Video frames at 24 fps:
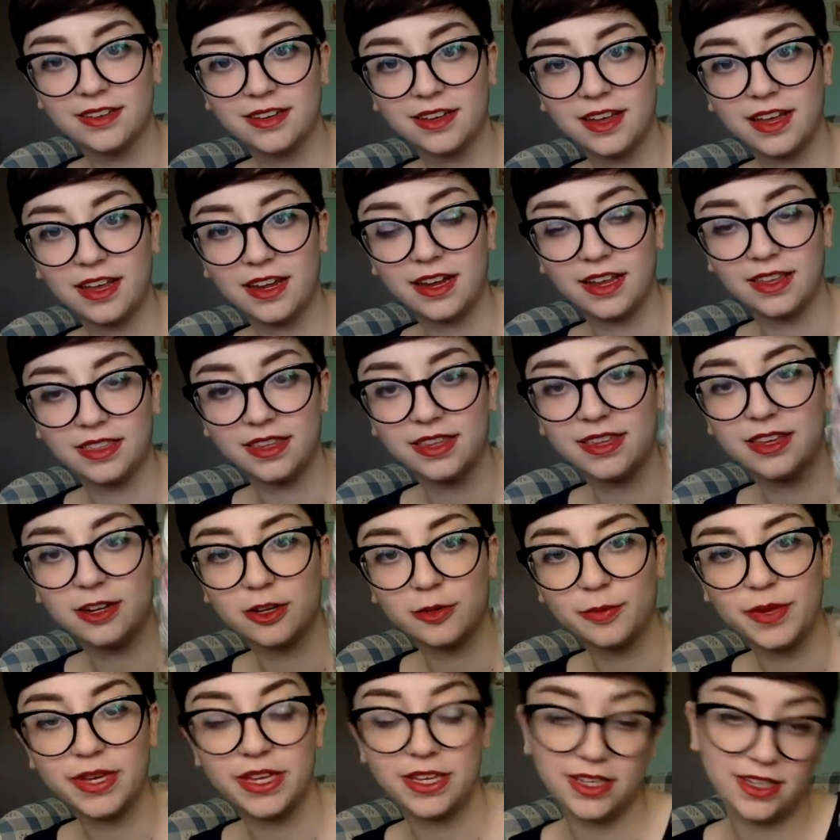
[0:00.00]
And I think it'll
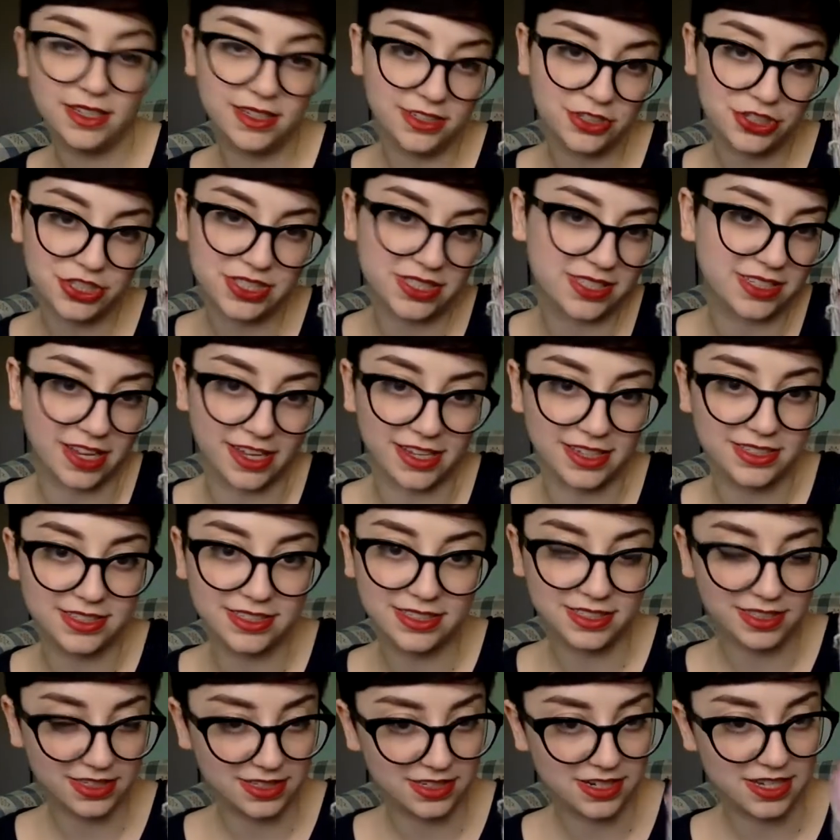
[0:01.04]
be just nice,
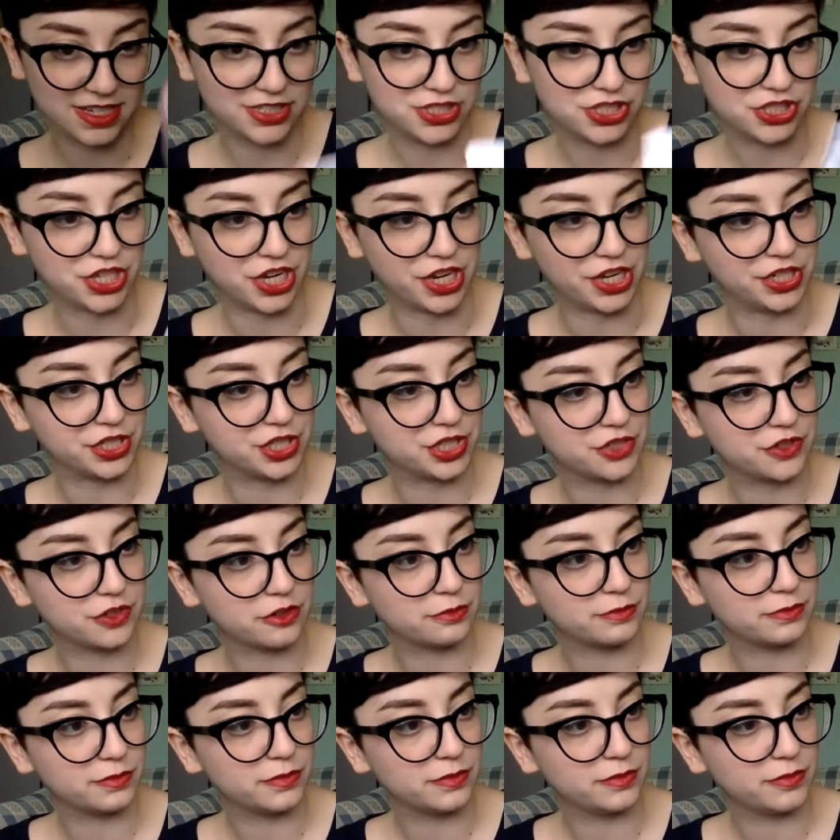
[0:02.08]
a nice change
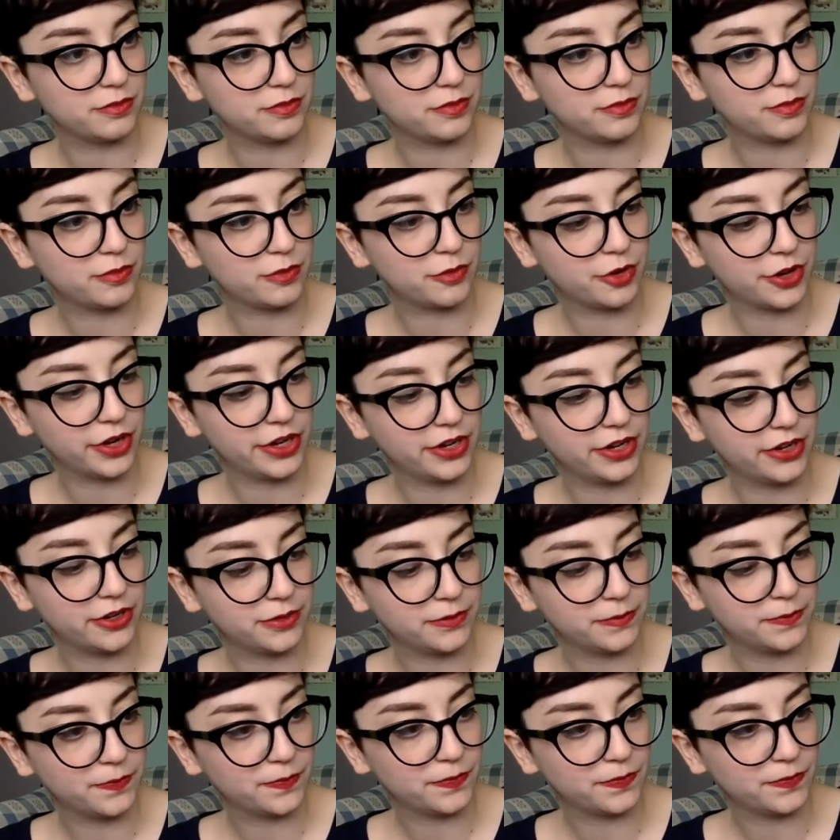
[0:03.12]
from merino,